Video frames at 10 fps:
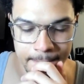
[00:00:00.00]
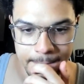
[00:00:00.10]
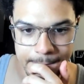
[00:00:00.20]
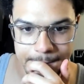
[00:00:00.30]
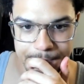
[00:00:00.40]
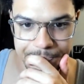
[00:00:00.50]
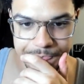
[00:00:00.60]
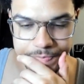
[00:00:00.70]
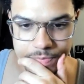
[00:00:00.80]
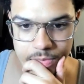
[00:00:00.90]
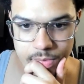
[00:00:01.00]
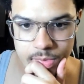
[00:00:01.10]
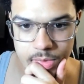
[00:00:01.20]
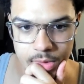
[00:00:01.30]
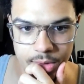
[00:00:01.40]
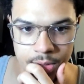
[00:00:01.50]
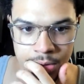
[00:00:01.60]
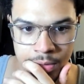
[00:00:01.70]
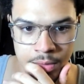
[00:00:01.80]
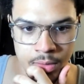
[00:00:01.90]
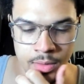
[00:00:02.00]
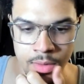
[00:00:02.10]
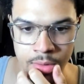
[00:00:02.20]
(no one is talking)